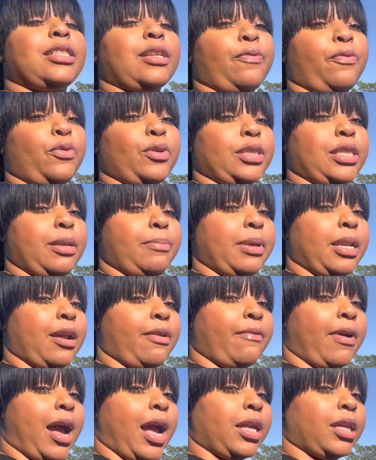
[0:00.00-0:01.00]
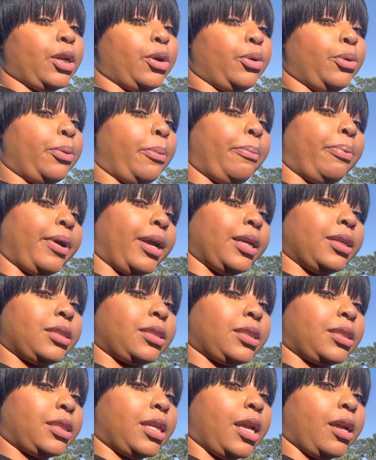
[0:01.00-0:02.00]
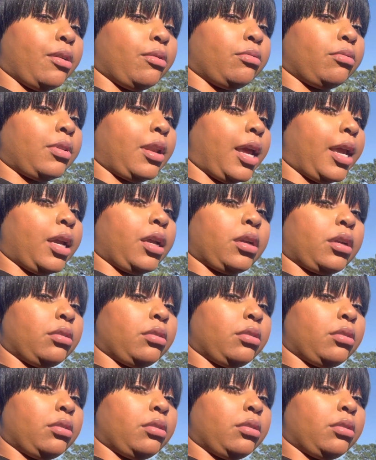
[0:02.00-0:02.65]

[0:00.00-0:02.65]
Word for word: a 14 minute ride though, but still, like.